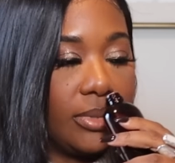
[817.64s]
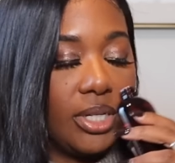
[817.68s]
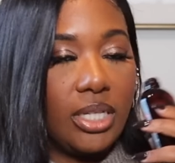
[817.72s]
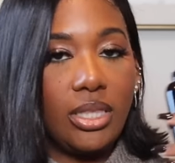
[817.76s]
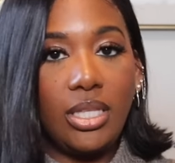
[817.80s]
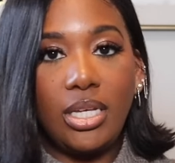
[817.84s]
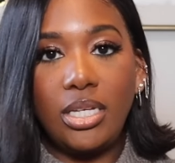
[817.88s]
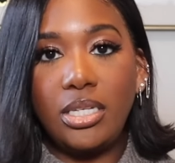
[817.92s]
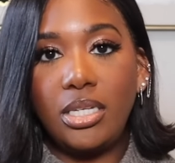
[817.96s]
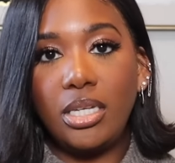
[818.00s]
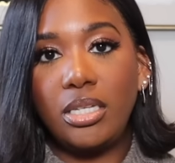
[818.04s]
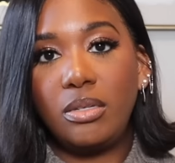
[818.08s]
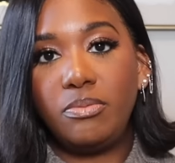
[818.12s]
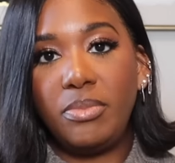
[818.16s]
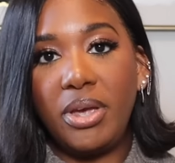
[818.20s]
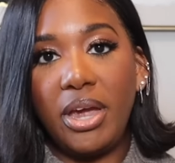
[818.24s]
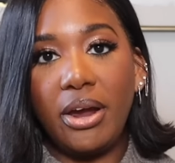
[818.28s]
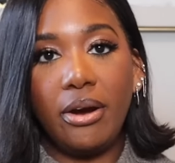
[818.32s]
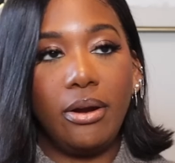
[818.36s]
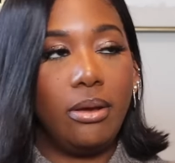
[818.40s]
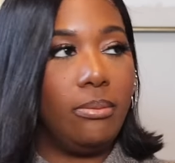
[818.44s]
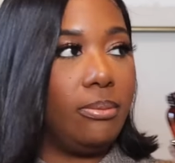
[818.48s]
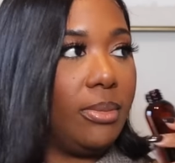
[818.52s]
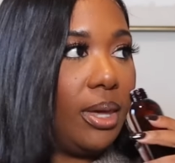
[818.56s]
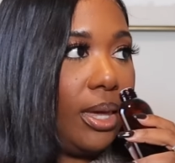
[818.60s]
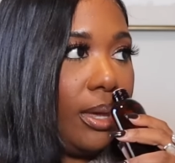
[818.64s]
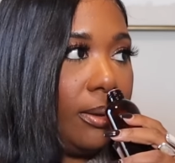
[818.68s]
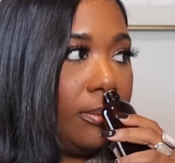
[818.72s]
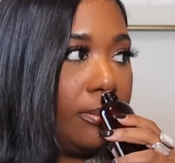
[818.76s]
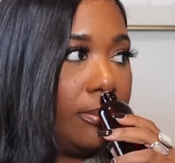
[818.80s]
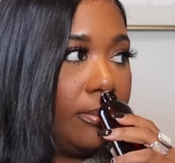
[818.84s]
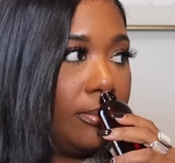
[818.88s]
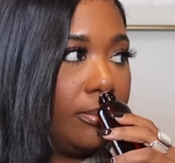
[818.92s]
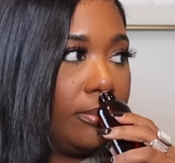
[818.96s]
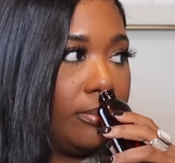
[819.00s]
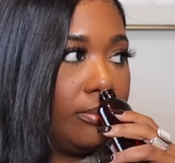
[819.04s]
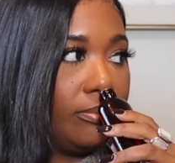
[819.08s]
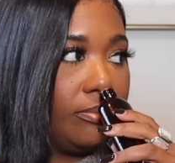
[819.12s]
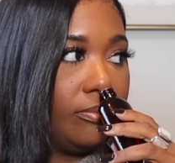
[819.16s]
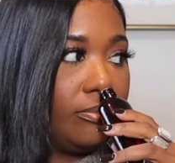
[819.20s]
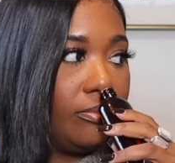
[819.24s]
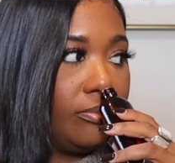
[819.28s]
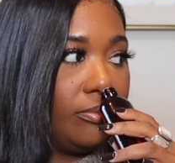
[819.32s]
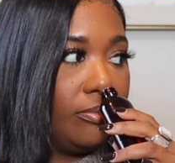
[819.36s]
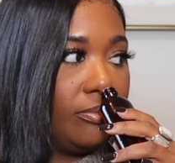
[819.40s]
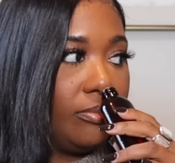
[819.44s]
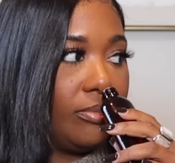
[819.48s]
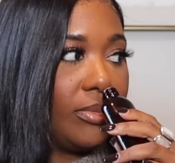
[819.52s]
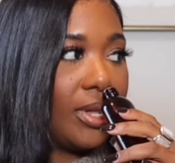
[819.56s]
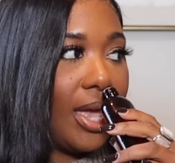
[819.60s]
this is Marry Me.
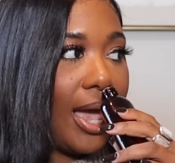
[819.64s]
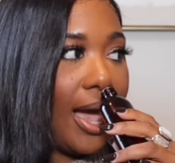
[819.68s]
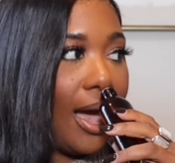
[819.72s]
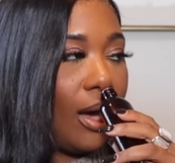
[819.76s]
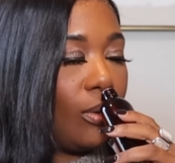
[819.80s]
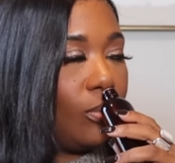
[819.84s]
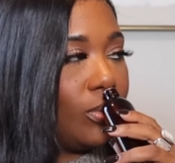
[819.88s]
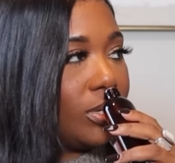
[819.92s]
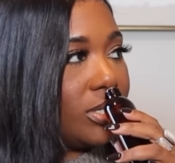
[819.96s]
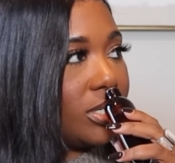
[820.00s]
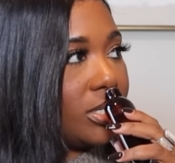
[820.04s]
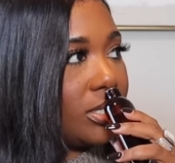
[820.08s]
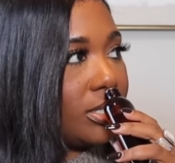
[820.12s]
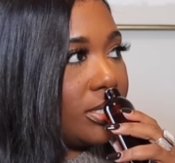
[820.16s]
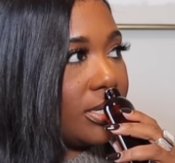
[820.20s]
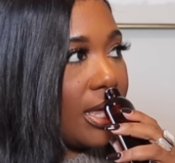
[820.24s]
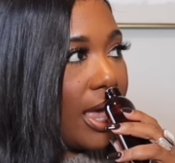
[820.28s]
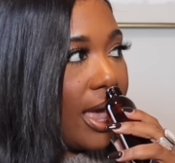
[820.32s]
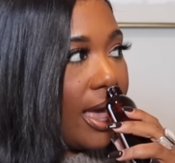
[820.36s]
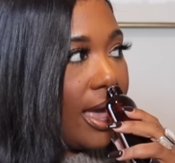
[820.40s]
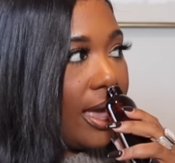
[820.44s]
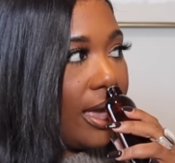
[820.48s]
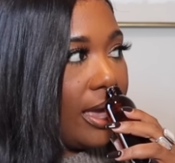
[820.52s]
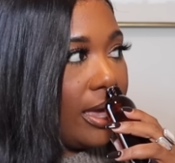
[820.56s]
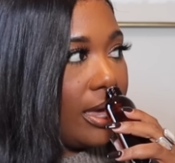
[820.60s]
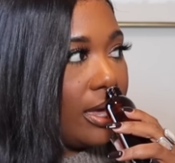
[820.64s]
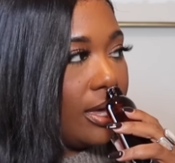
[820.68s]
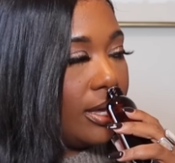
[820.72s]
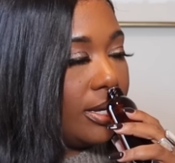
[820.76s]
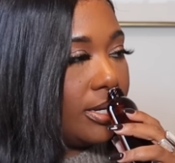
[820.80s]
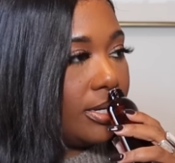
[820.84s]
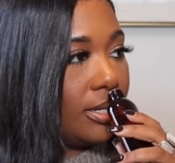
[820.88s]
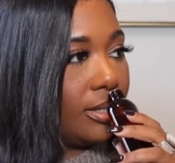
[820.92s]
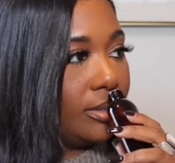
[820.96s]
I would say